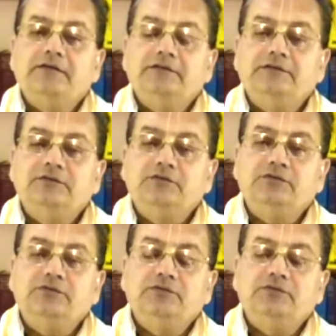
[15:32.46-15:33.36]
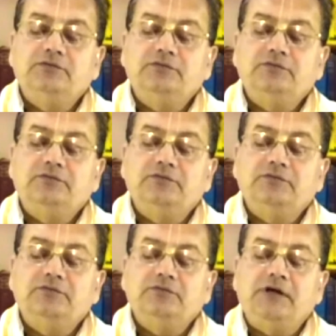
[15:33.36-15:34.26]
So,
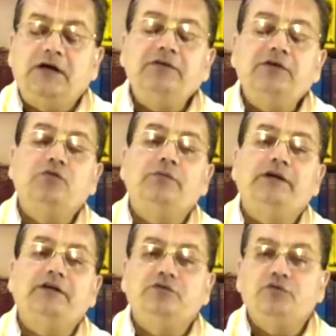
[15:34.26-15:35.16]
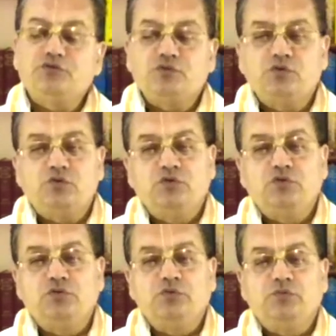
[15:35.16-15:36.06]
our Guru Maharaj used to go
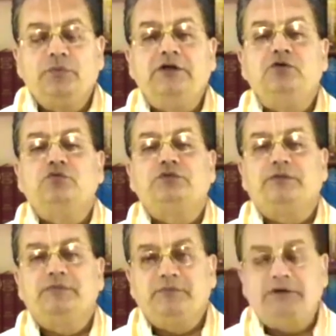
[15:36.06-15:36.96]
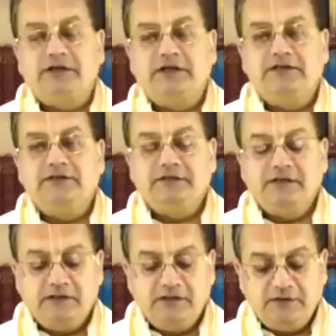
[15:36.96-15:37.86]
to Ban Goswami Maharaj
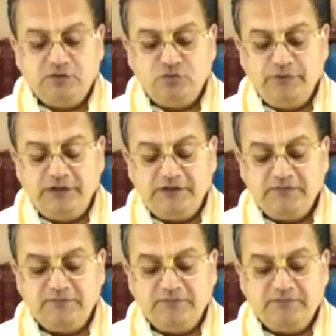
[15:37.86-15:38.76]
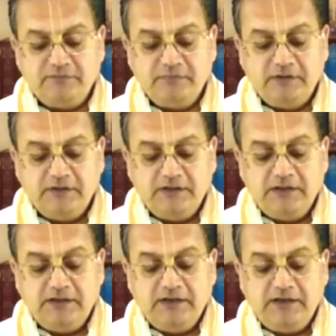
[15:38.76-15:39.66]
to meet him.
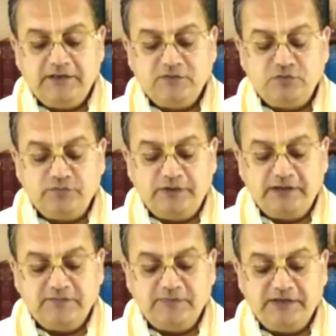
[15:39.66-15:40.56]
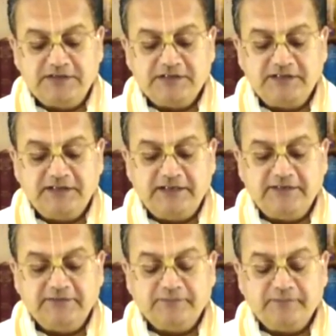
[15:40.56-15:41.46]
And Guru Maharaj mentioned that
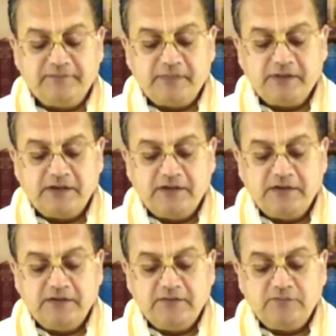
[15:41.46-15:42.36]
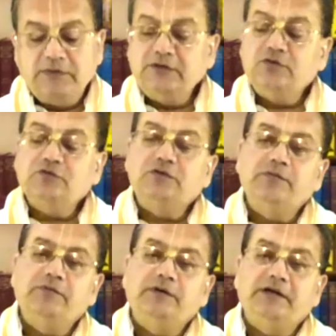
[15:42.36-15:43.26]
Ban
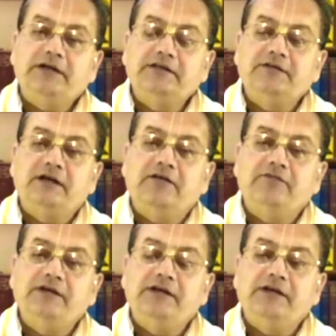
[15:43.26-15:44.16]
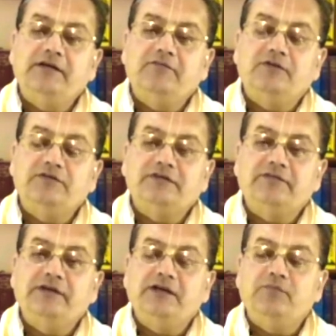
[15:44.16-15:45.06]
Goswami Maharaj was
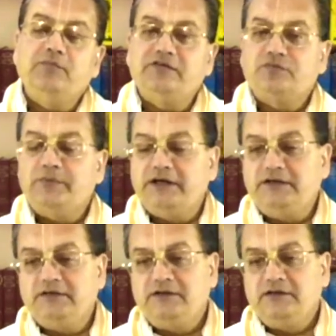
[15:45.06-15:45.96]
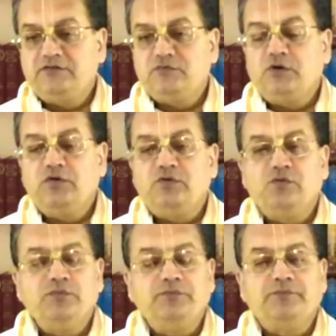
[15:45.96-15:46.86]
having a basement, a small room